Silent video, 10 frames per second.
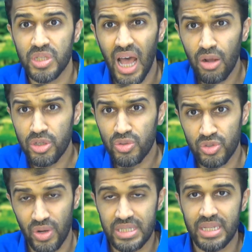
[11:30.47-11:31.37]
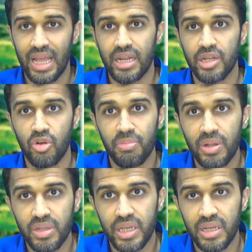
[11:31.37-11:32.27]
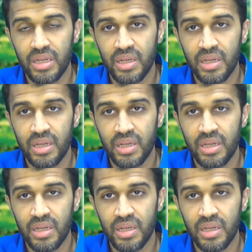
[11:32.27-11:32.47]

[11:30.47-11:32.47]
How do you address that in your building?